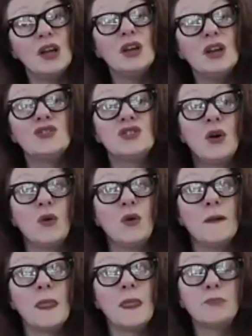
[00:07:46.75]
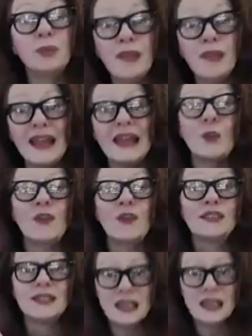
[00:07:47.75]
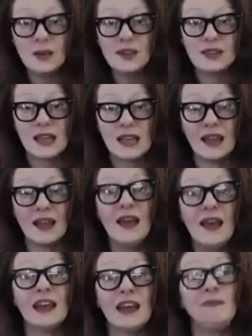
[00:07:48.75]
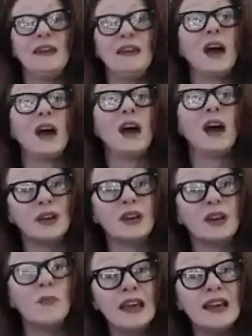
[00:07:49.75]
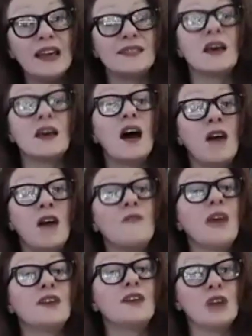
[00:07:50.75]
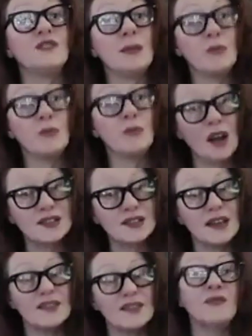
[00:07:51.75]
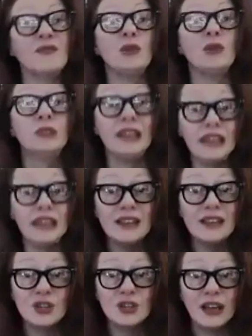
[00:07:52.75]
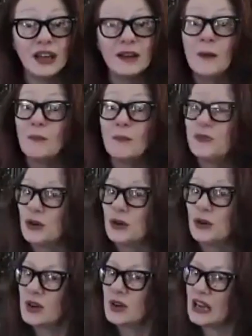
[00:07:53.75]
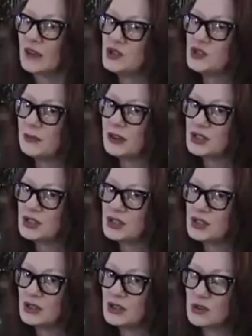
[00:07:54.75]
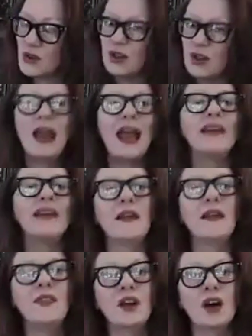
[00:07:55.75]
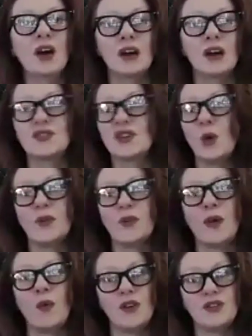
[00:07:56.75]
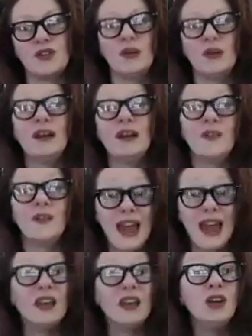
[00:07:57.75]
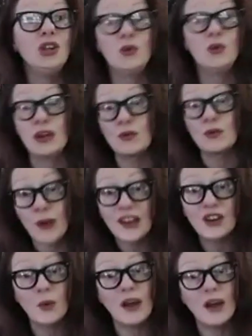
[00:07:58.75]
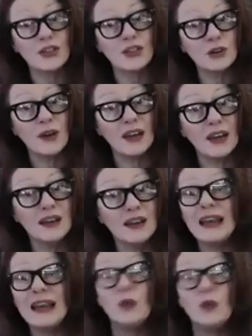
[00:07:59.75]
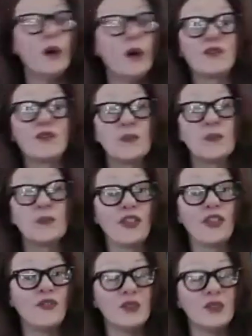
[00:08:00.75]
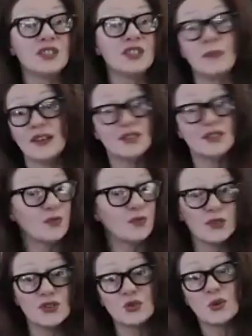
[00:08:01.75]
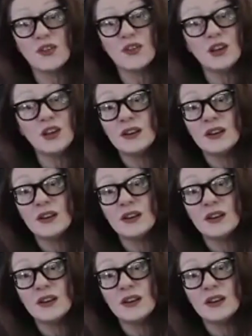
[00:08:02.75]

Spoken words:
So playing with sequencing can be a critical piece of that drafting process. If you lean into it, don't try to have too much control and let the cards go where they want to. Then you can write your way through it in whatever path feels the best for the story that you